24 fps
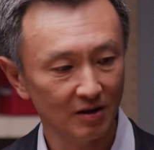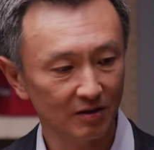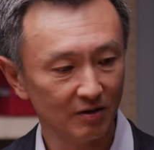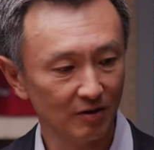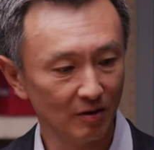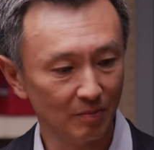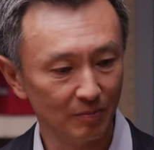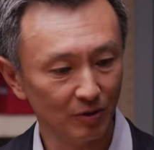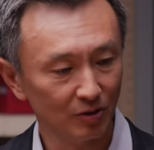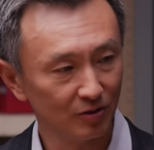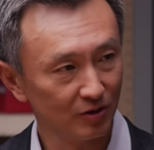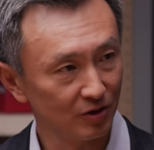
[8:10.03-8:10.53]
that
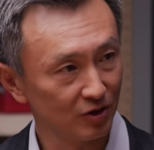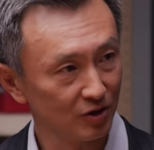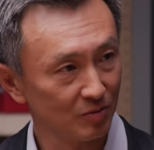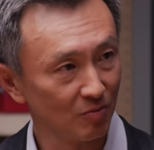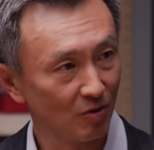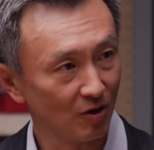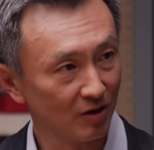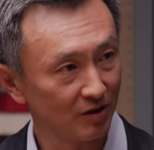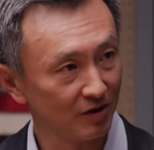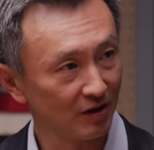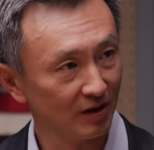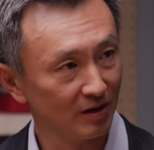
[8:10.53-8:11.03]
are building
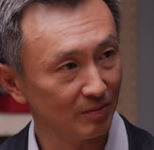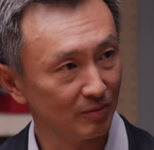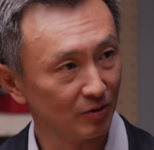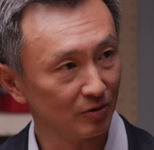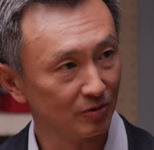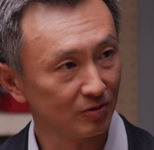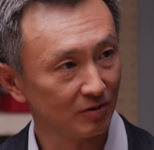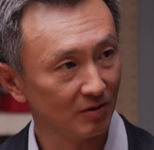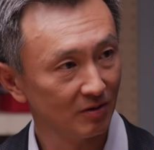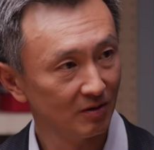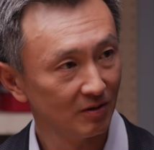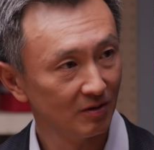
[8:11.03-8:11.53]
smart
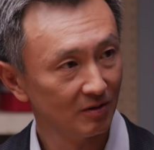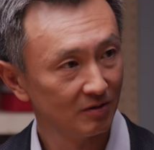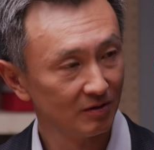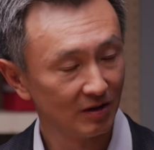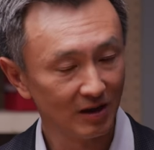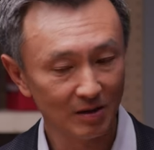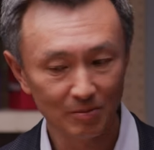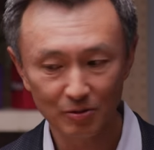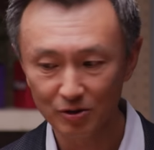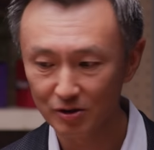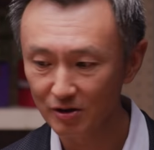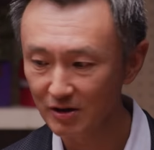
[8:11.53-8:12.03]
tables.
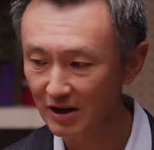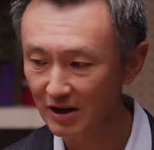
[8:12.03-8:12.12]
Tables